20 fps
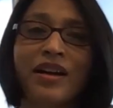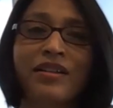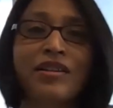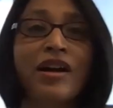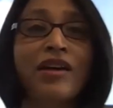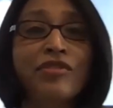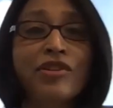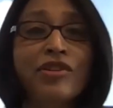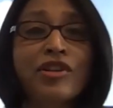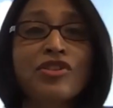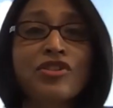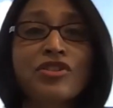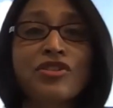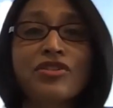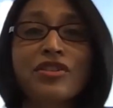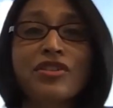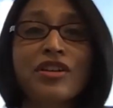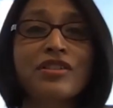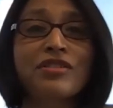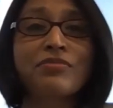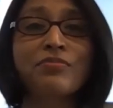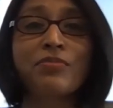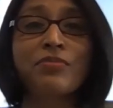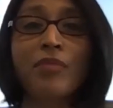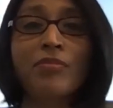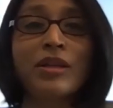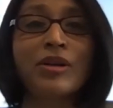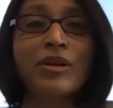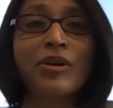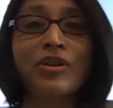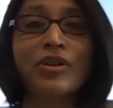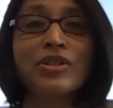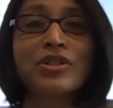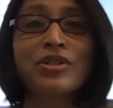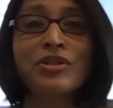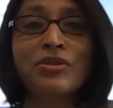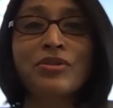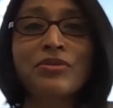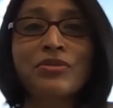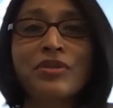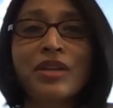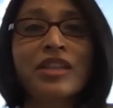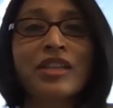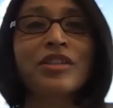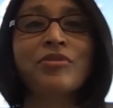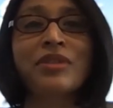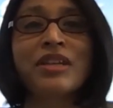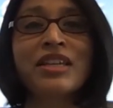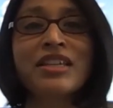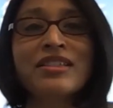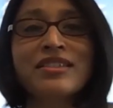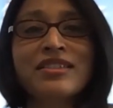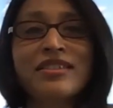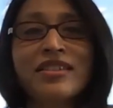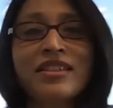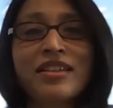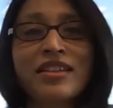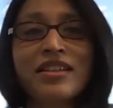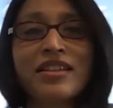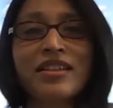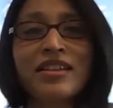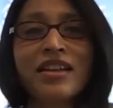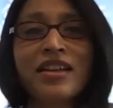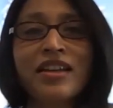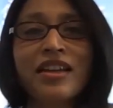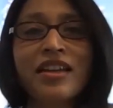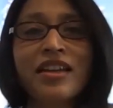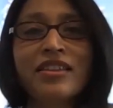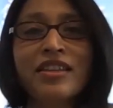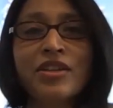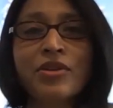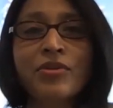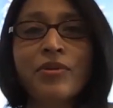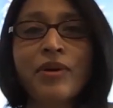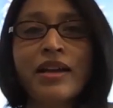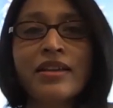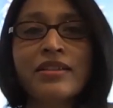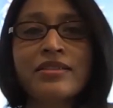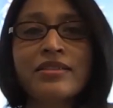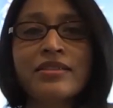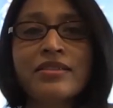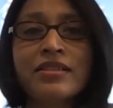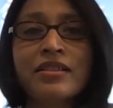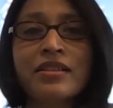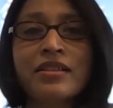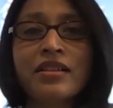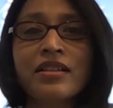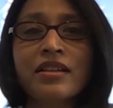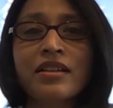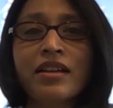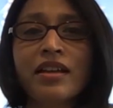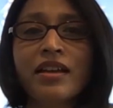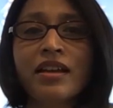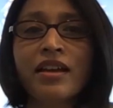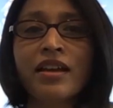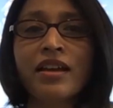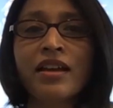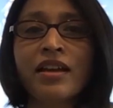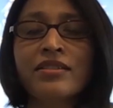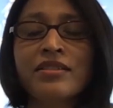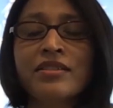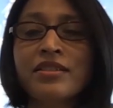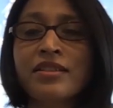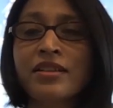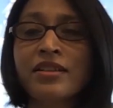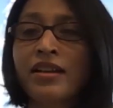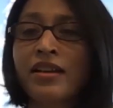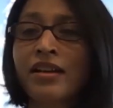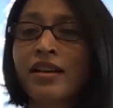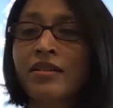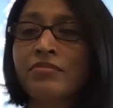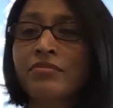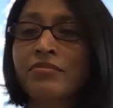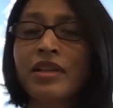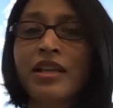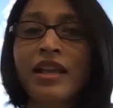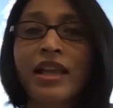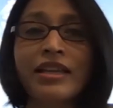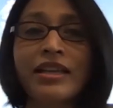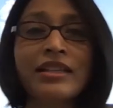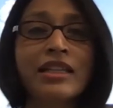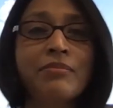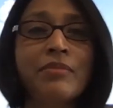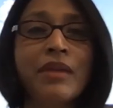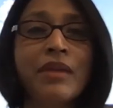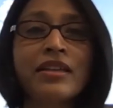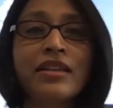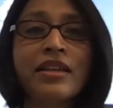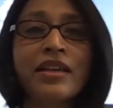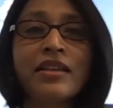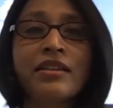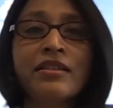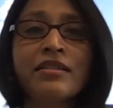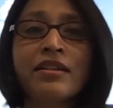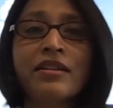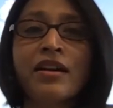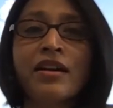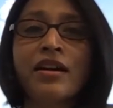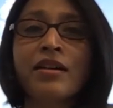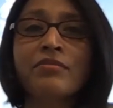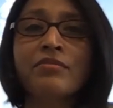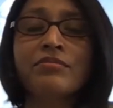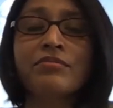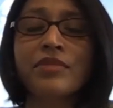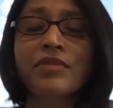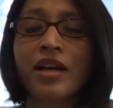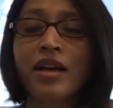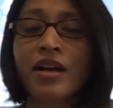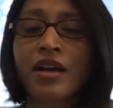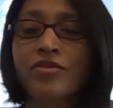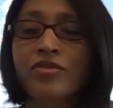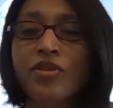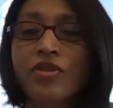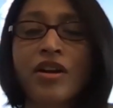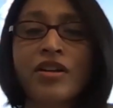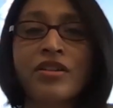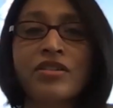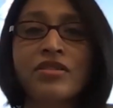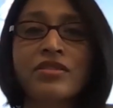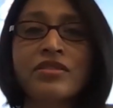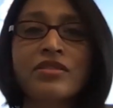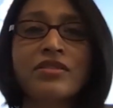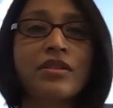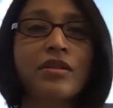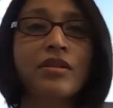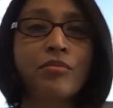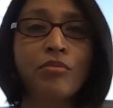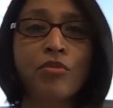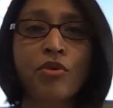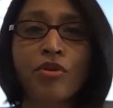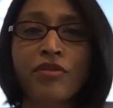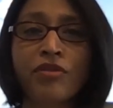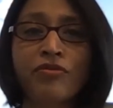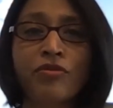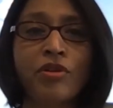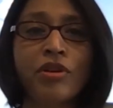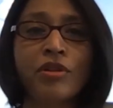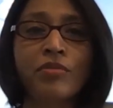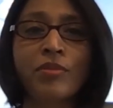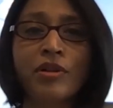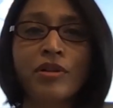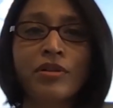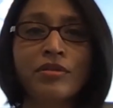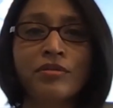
coverage is probably going to increase in the US and uh, likely making um, uh, drugs more affordable,